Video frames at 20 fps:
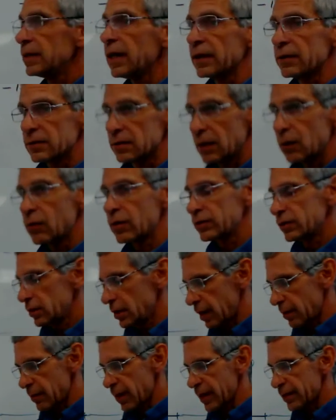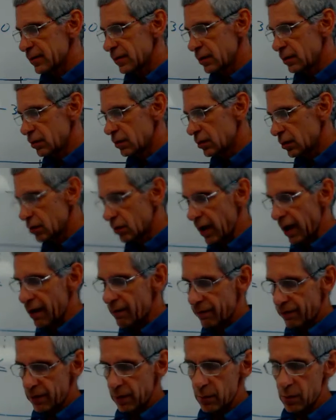Yes, I'm asking you to
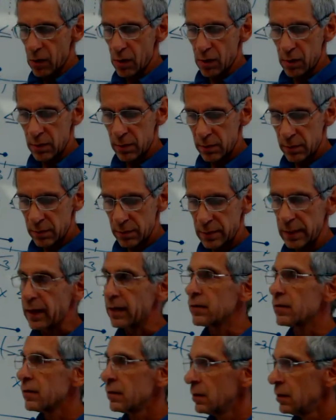graph them all. Yes.